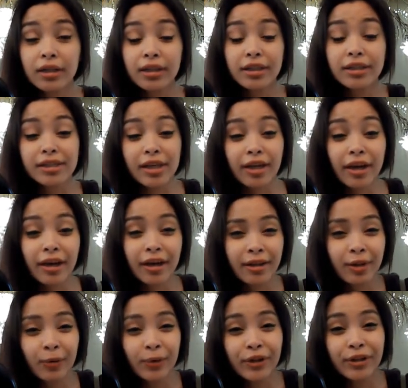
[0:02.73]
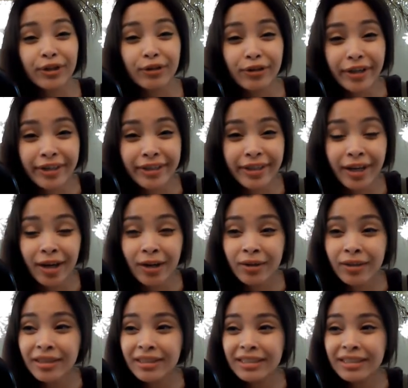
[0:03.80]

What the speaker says: It's like hella windy right now.